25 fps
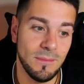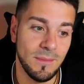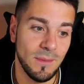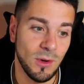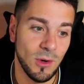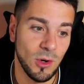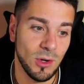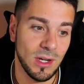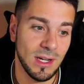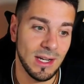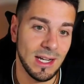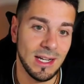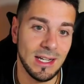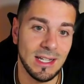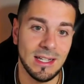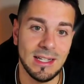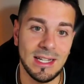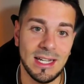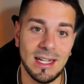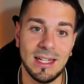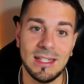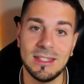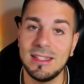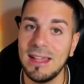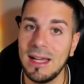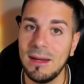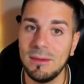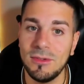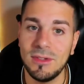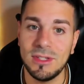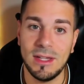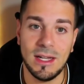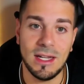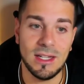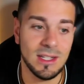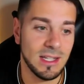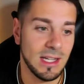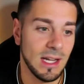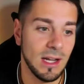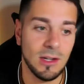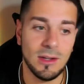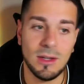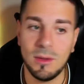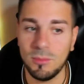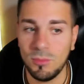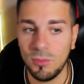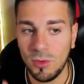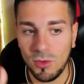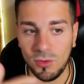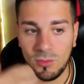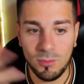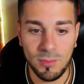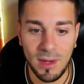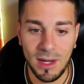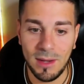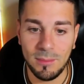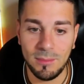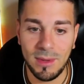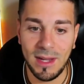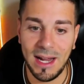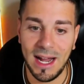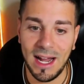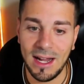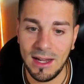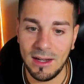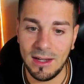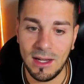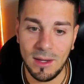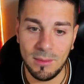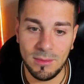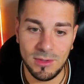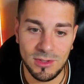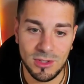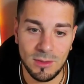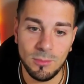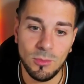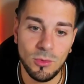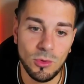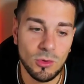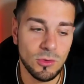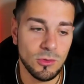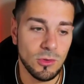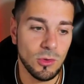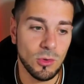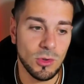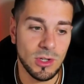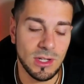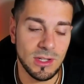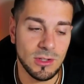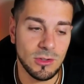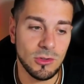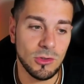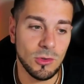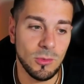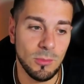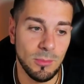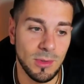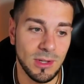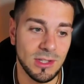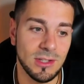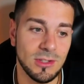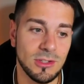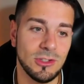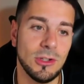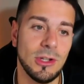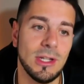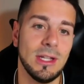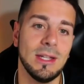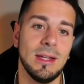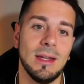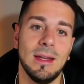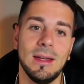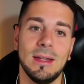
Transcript: Or in any case, after any other move by black comes the move queen to b3.